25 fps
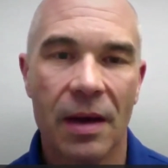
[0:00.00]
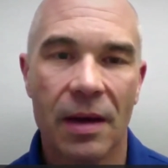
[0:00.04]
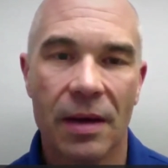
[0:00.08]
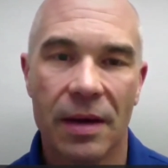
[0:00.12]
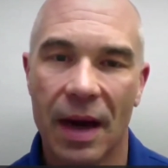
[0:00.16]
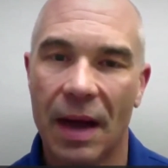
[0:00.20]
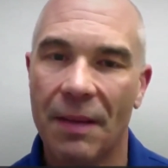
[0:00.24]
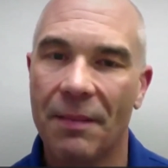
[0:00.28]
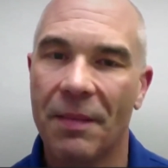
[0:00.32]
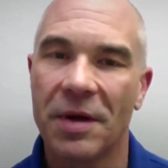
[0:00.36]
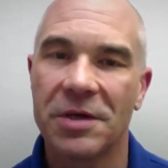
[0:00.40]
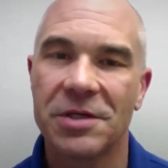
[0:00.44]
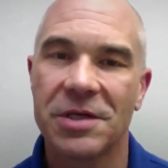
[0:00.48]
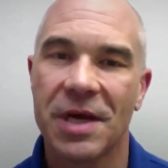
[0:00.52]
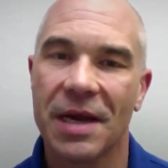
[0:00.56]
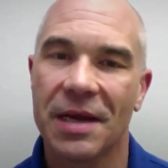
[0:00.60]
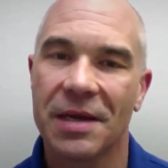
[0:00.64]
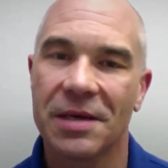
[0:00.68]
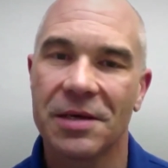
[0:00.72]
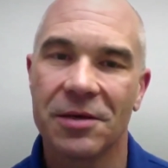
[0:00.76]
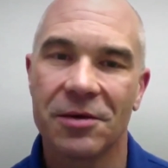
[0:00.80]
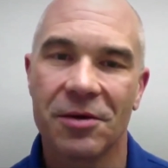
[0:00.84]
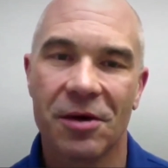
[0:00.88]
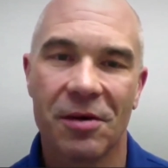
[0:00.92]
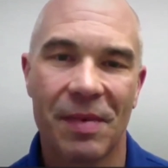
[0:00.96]
Not much I
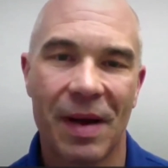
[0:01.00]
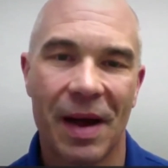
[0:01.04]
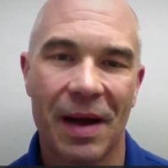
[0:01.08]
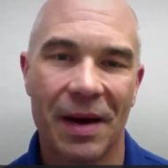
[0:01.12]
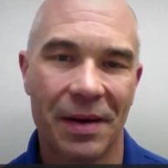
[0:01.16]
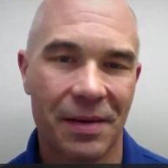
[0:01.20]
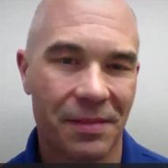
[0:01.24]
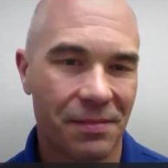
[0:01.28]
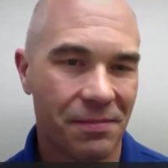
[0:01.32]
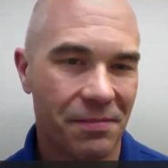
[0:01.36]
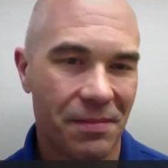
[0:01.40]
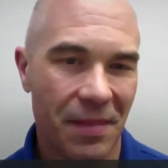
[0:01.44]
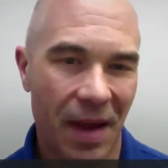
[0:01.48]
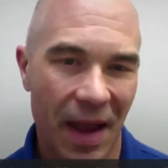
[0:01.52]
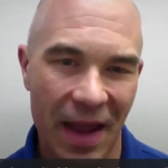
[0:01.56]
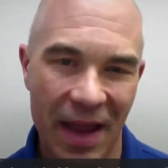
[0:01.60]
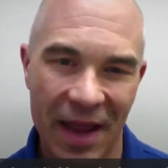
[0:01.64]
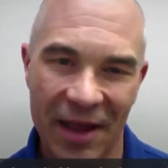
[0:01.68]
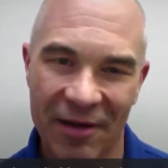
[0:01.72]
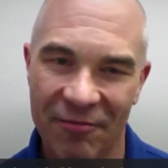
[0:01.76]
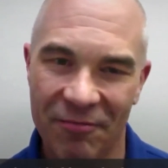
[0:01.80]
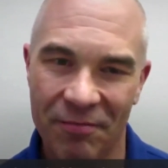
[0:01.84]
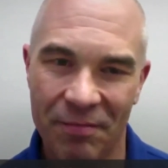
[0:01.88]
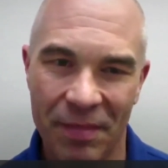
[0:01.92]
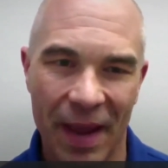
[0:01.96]
can do about it. I
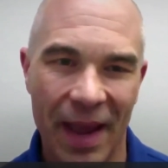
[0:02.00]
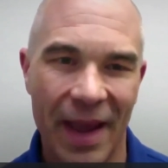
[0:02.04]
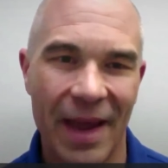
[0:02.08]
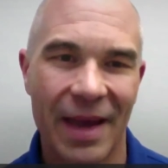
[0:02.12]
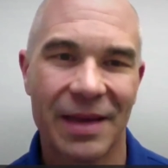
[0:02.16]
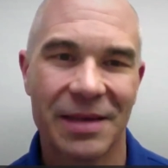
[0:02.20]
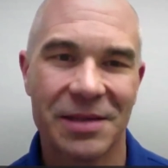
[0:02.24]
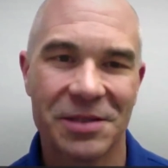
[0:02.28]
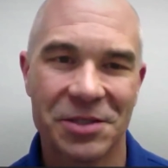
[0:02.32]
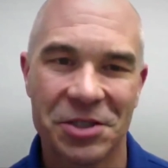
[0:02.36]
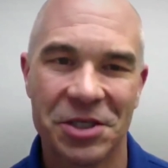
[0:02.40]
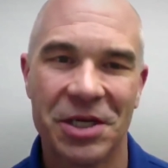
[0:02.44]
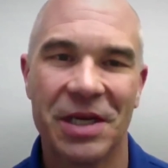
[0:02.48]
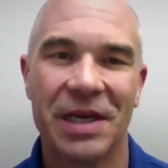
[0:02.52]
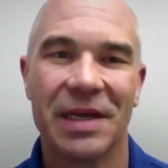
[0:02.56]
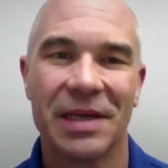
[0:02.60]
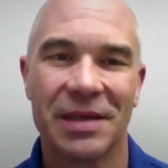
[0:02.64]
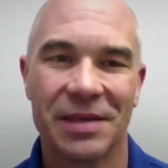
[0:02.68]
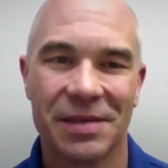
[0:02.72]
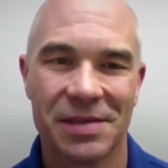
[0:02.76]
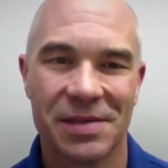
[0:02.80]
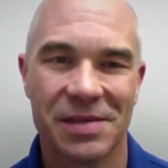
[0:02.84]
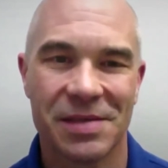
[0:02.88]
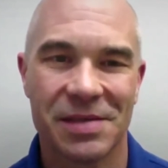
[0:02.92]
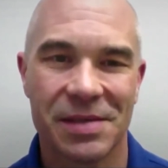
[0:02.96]
have bad
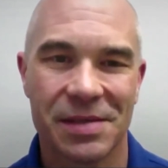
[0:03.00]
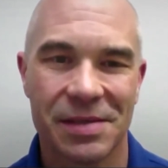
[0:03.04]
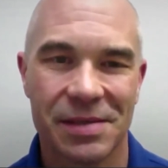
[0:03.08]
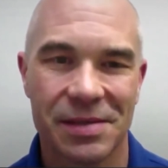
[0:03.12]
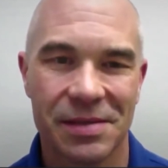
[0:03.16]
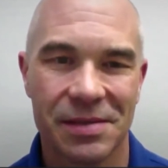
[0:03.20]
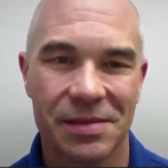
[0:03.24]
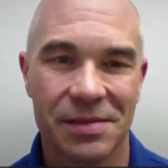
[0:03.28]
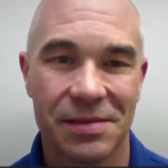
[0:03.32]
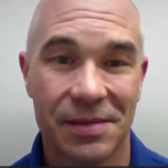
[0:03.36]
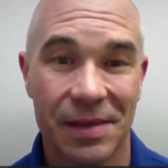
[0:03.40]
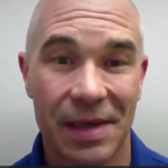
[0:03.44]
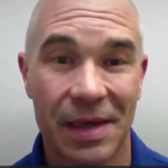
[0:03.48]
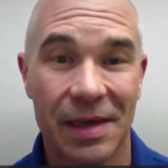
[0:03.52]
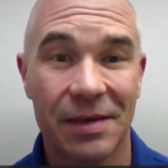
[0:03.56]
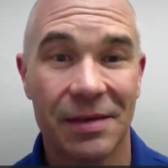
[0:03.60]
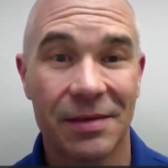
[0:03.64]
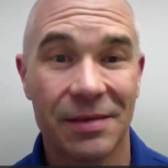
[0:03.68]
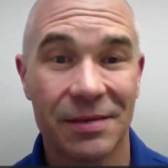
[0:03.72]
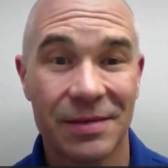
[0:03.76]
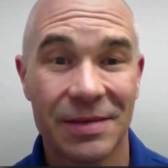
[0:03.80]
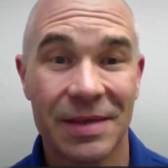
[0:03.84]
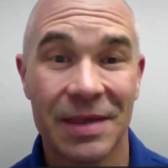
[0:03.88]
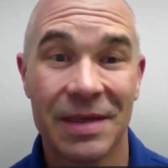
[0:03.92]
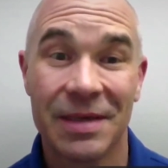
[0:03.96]
genes.
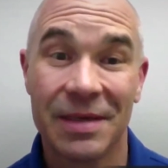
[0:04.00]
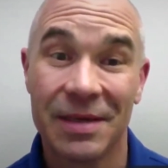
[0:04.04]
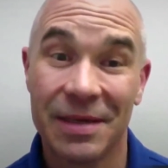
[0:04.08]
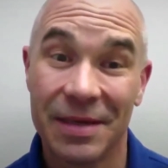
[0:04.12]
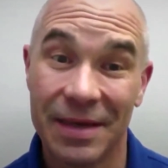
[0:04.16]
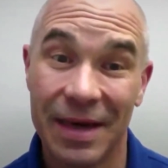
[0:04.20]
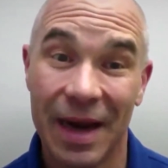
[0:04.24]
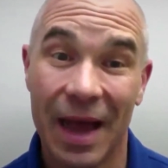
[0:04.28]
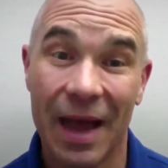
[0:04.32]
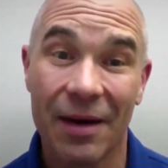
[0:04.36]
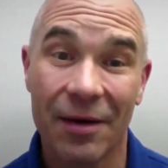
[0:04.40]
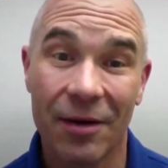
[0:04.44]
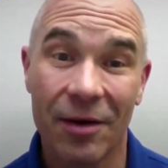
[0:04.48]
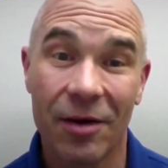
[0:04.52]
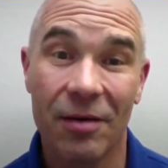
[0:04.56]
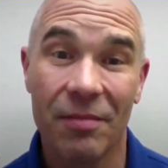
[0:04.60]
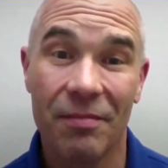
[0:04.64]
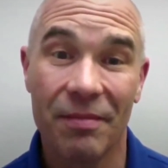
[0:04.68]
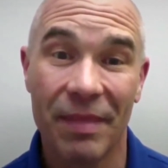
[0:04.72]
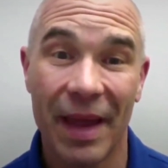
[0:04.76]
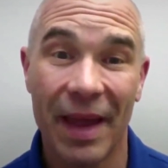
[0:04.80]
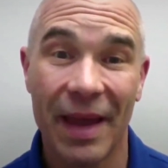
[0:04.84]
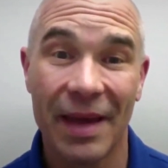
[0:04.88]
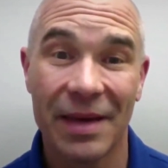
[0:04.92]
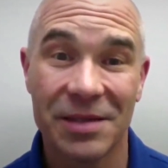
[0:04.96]
Well, not all
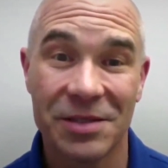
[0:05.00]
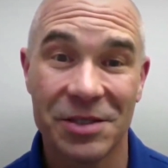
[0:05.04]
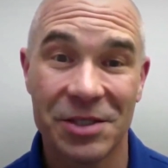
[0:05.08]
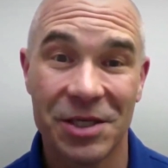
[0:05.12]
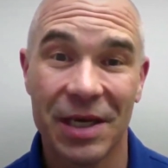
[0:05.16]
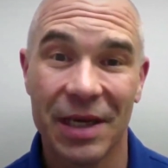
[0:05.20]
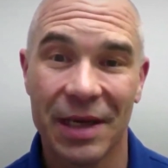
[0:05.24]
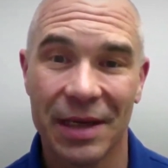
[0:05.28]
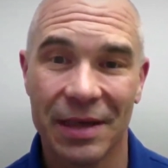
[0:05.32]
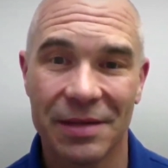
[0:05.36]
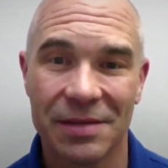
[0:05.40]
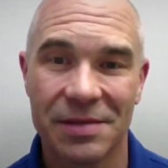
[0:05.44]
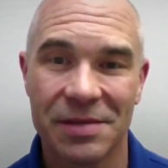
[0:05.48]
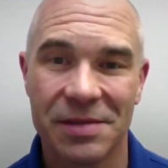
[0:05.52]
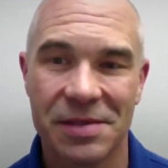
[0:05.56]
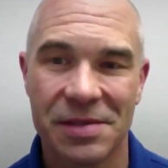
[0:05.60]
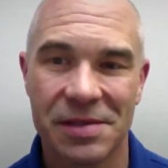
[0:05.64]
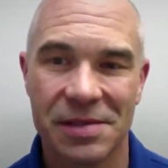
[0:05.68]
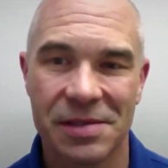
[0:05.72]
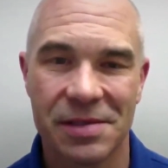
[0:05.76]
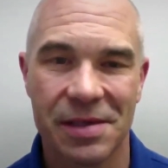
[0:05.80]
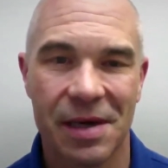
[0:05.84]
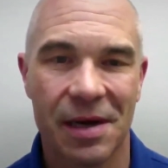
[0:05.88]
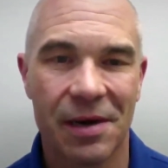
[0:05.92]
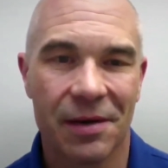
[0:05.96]
bad
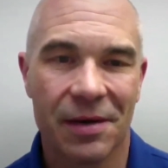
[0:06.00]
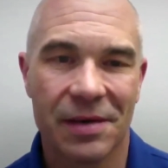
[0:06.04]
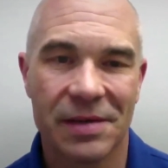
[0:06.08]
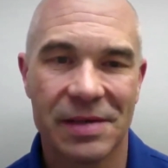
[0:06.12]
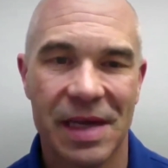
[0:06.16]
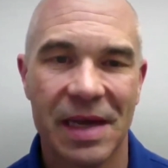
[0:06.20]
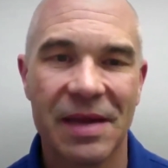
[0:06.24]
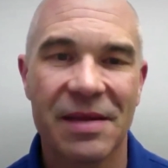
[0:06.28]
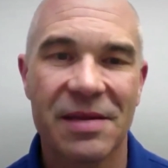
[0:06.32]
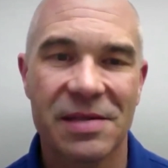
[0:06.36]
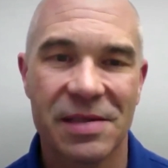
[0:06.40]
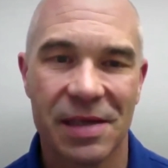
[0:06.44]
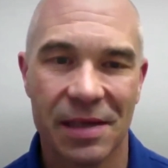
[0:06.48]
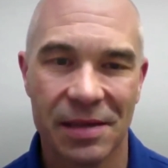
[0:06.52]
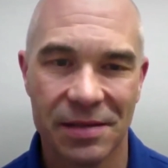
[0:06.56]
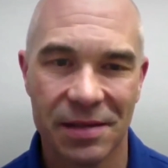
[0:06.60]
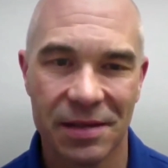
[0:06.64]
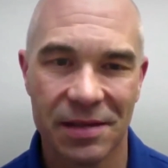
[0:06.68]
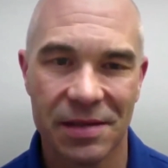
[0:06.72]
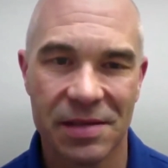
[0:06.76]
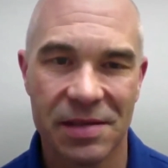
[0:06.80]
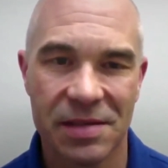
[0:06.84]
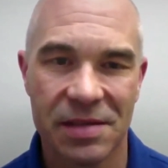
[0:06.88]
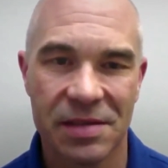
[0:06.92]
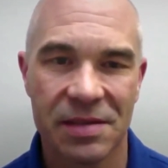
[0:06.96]
genes are a death
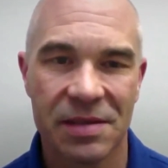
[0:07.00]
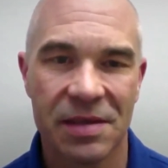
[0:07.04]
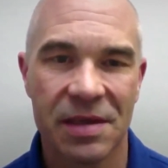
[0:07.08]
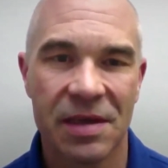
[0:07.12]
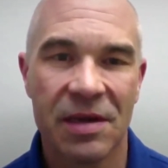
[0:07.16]
sentence.